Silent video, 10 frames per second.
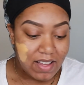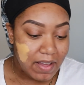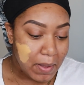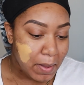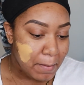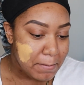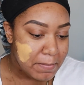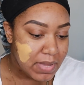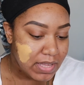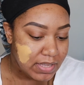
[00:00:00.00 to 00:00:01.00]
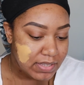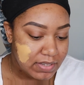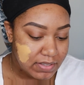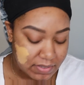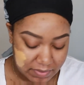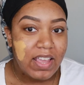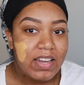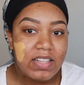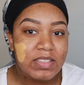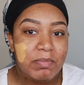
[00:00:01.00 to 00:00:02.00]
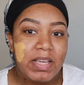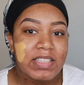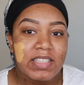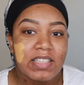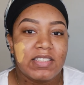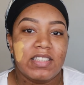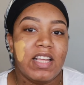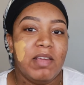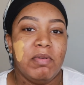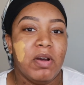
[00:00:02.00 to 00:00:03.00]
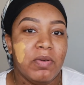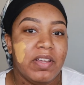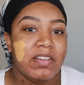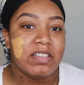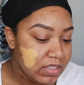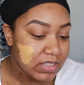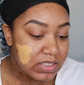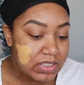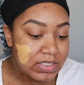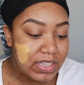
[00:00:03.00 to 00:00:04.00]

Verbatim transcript: Um, it doesn't make sense to keep going. This is